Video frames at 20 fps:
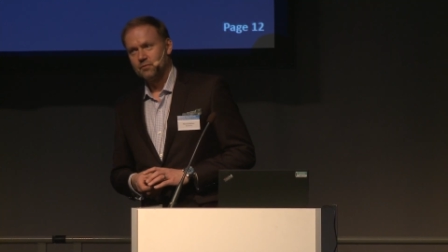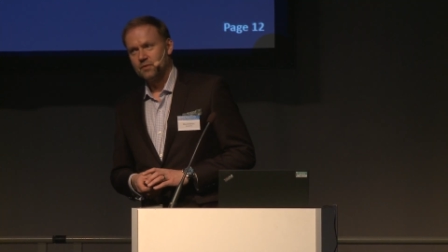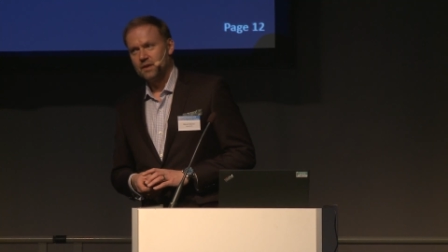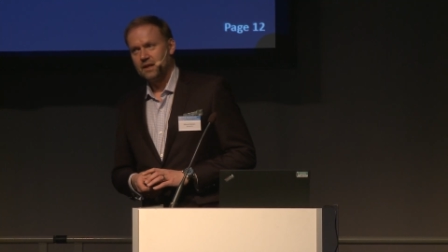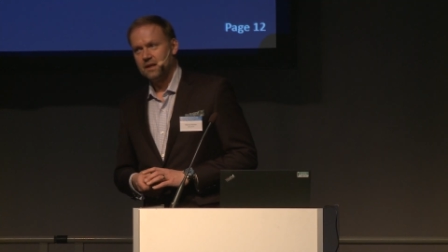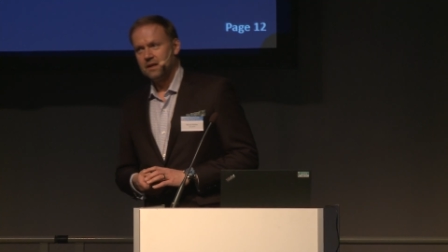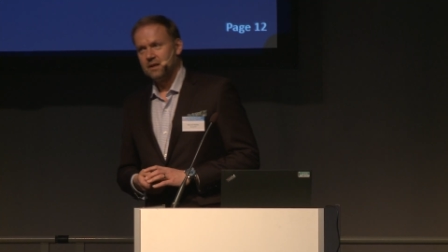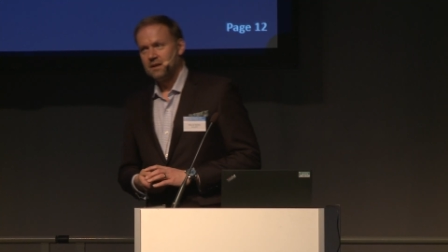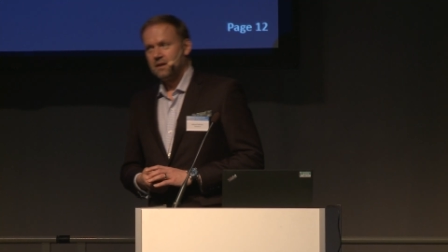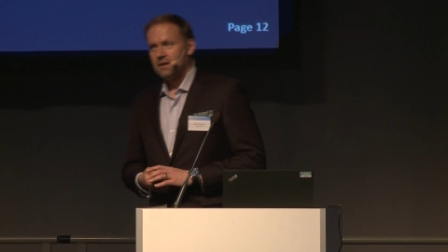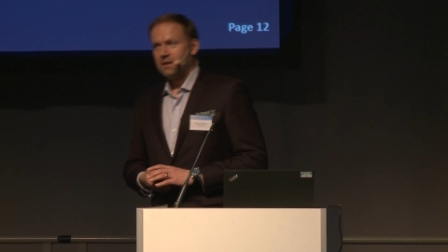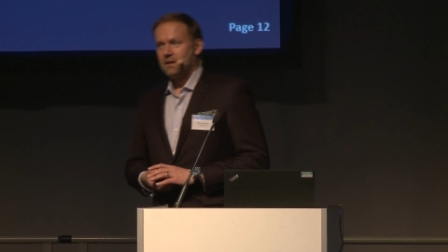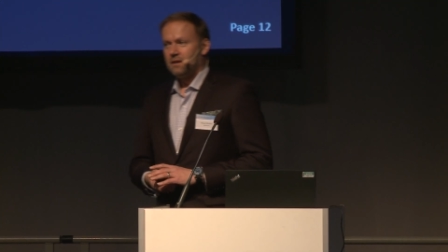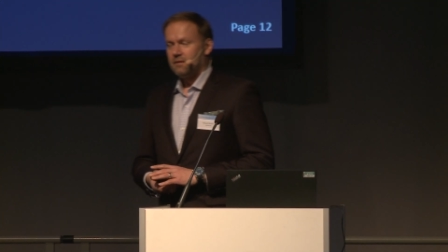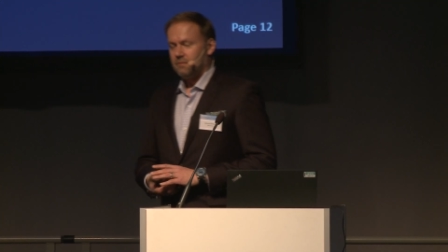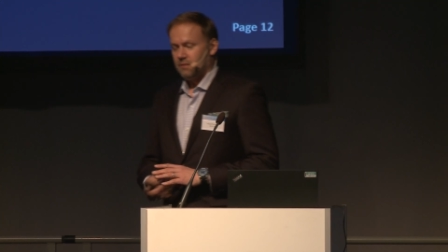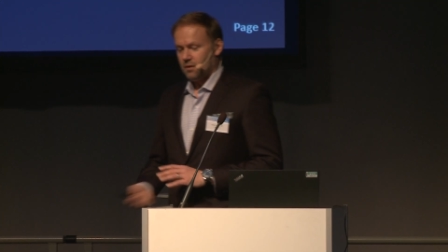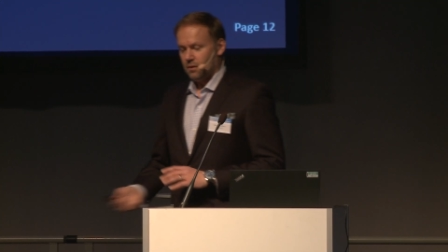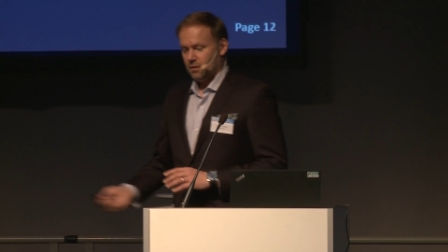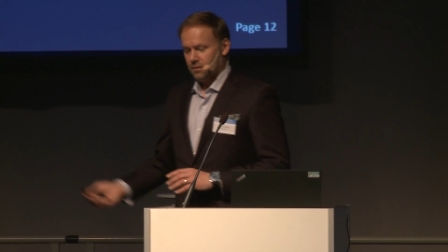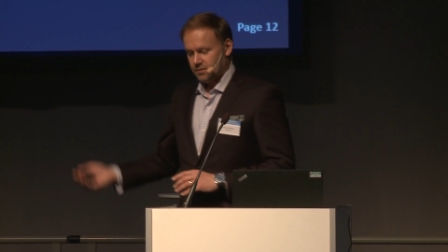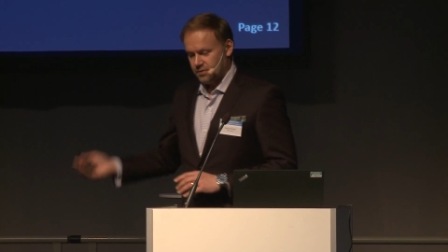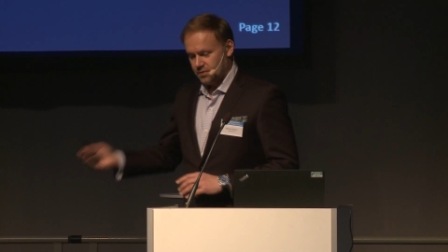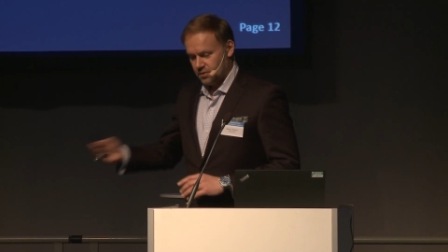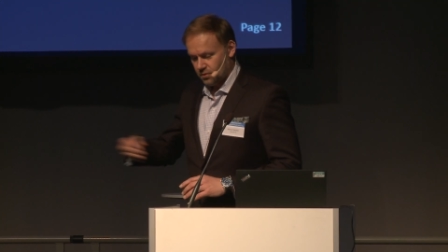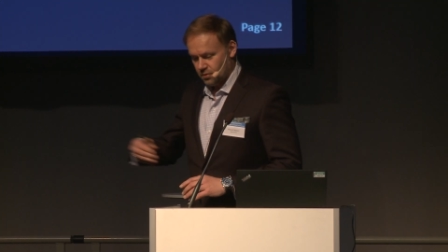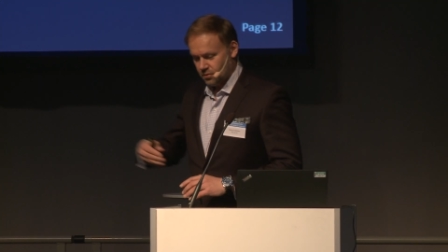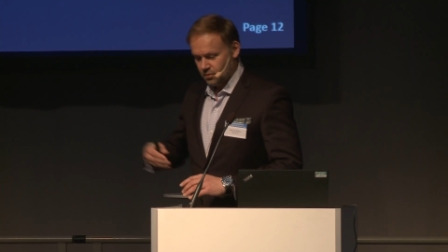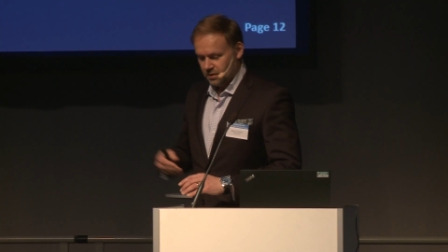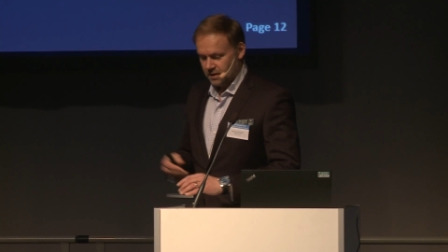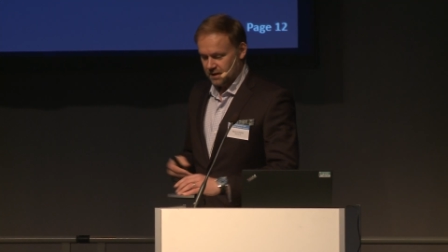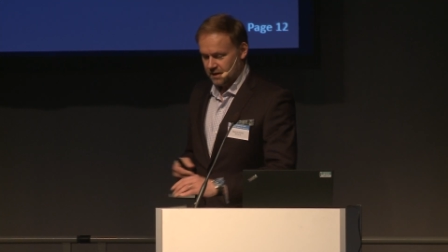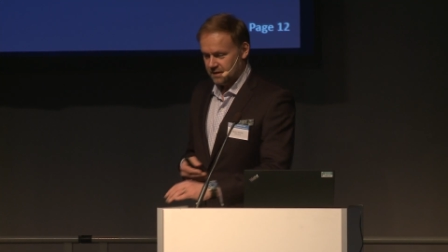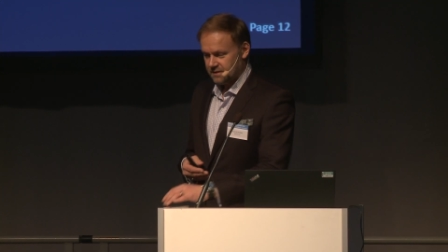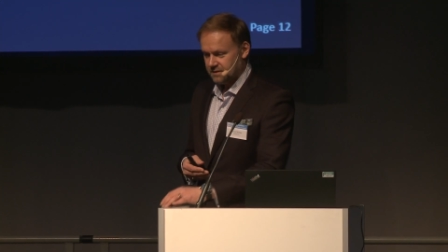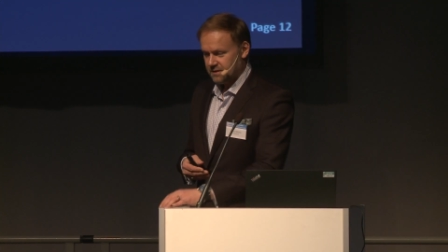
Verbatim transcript: we we also uh,